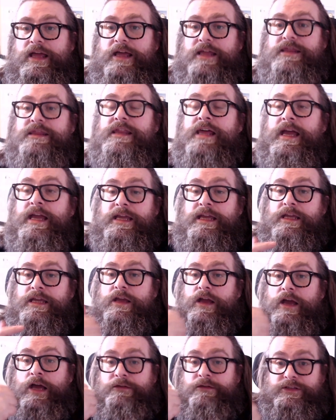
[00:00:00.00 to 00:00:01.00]

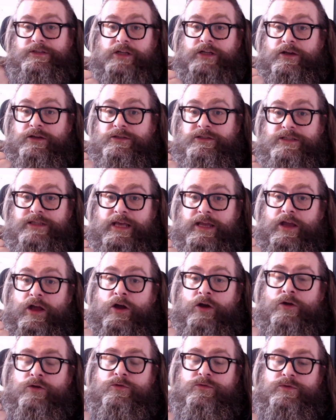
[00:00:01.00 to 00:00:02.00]
they, for starters, they
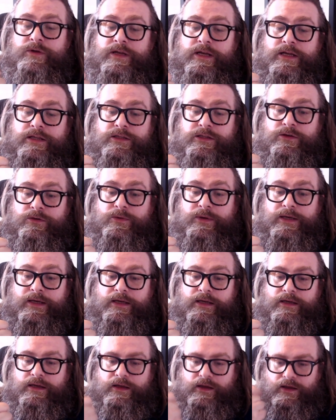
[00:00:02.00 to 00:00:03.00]
only are
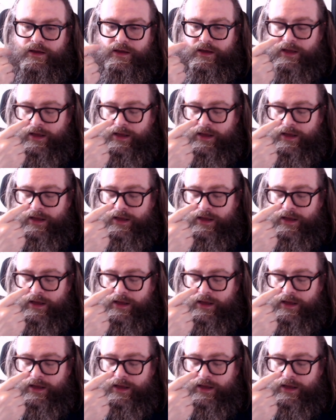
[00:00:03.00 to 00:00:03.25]
doing